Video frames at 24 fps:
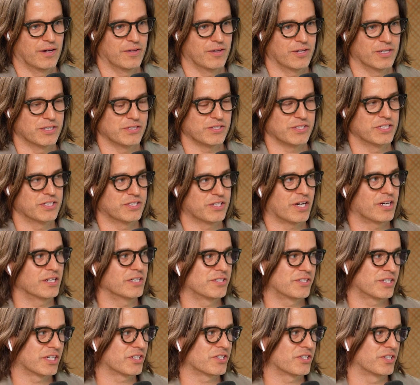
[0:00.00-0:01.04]
Now, there's an entire
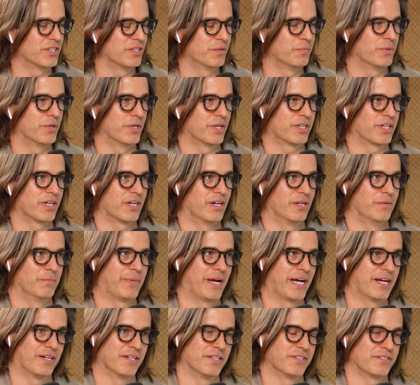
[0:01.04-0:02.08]
section in the book on
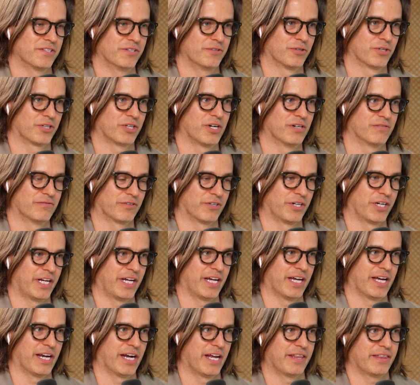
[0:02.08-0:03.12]
balance and
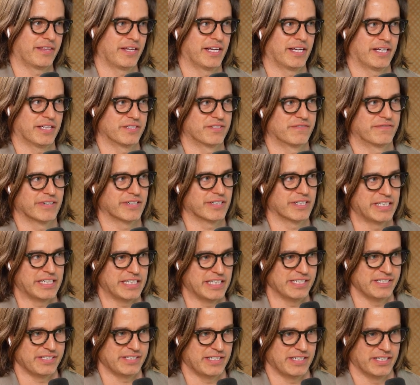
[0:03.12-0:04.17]
recovery, and I think it's very
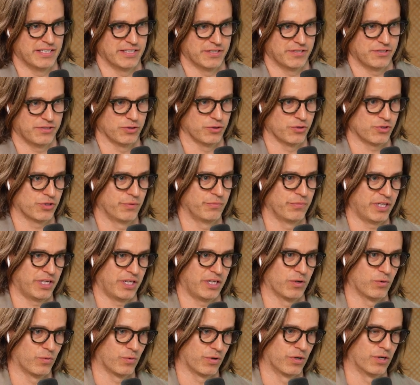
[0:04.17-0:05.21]
easy in the social
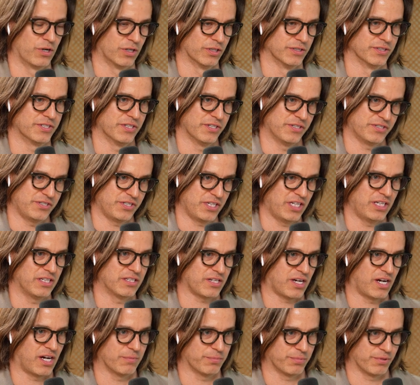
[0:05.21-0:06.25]
media world to see
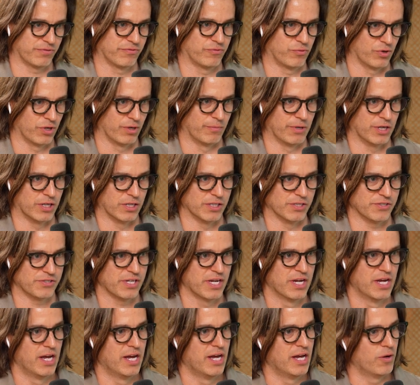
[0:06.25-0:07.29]
top performers
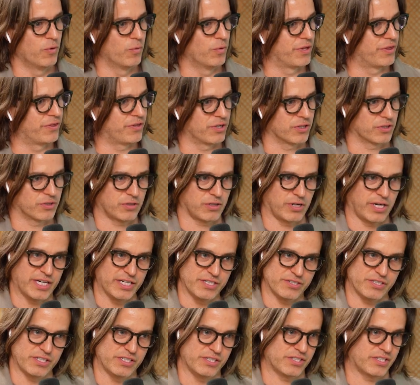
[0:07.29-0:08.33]
with their
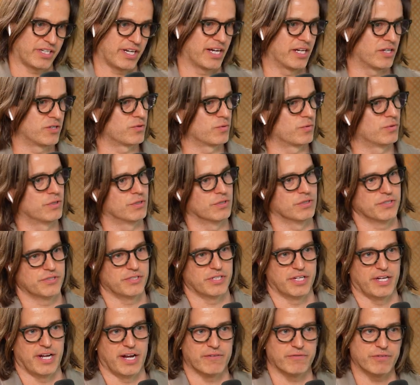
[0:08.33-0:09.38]
crazy schedules
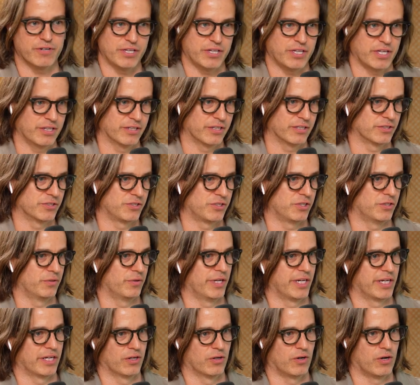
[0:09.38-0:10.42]
and everything they're
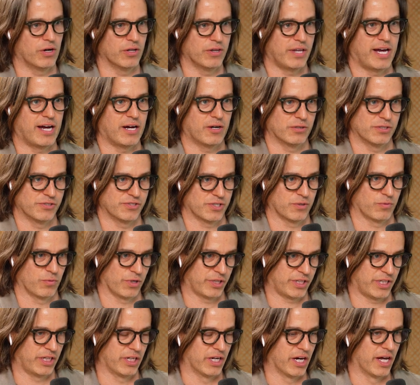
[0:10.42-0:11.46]
doing and all the hours they're
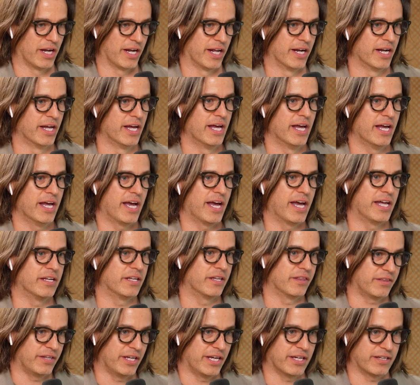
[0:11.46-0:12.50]
working on it, and
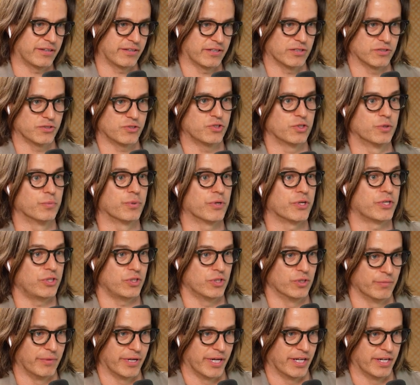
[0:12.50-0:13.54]
to think they're
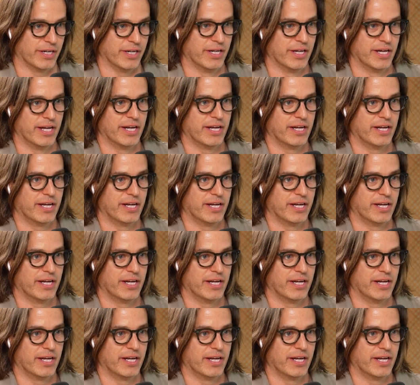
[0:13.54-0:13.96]
superhuman